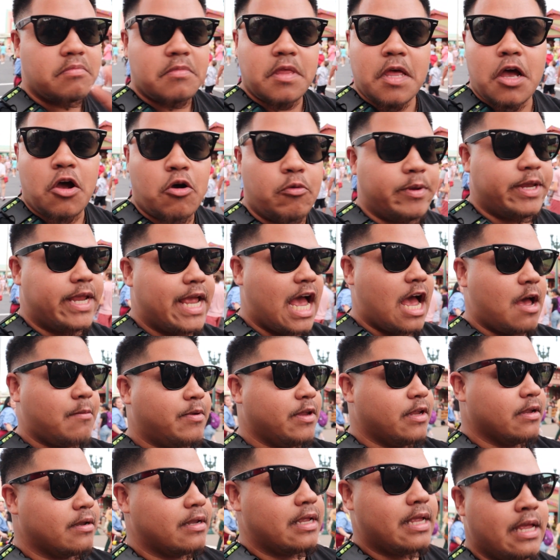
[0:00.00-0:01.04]
I'll be
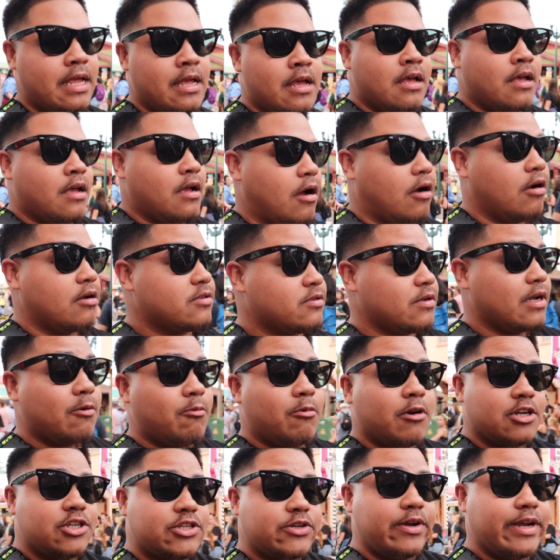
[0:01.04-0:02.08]
happy. Also, I
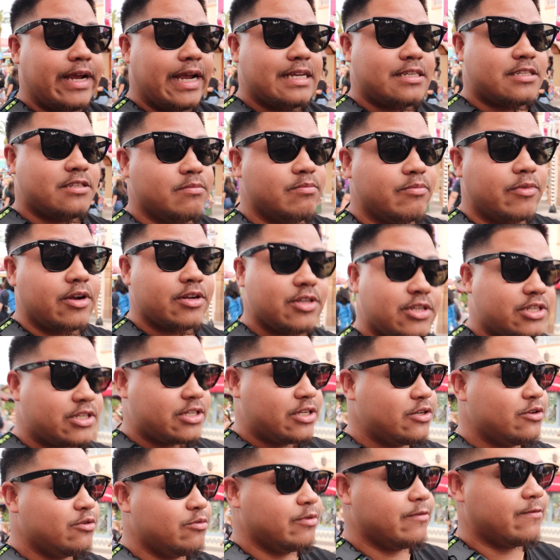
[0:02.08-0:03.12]
want to show you guys some merch
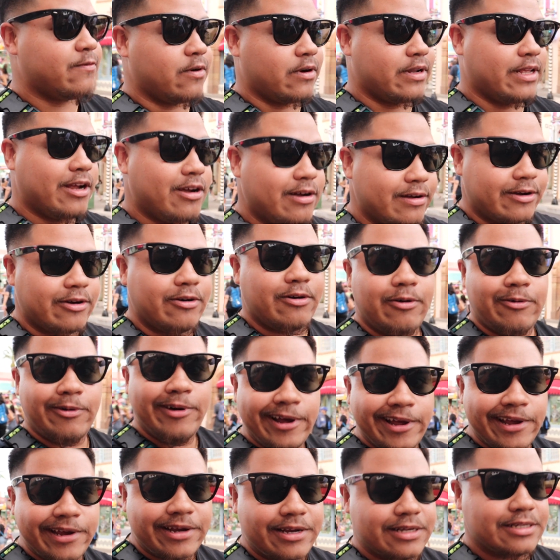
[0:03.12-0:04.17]
too before they all go
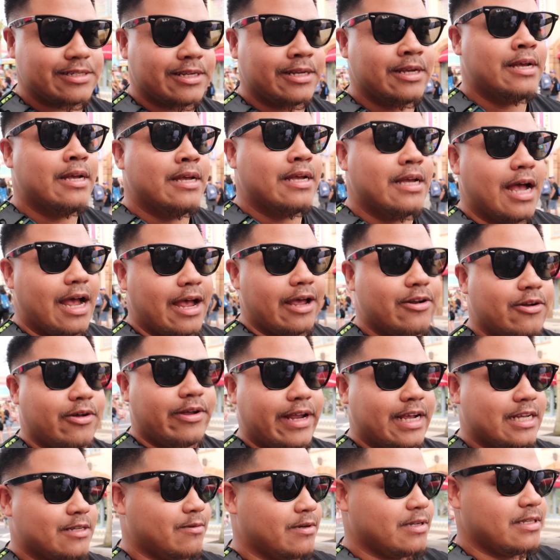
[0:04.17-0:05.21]
away, because I know
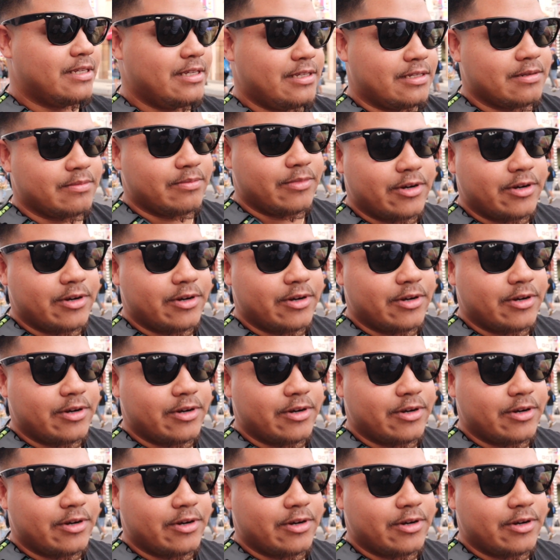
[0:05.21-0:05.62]
you guys want to see some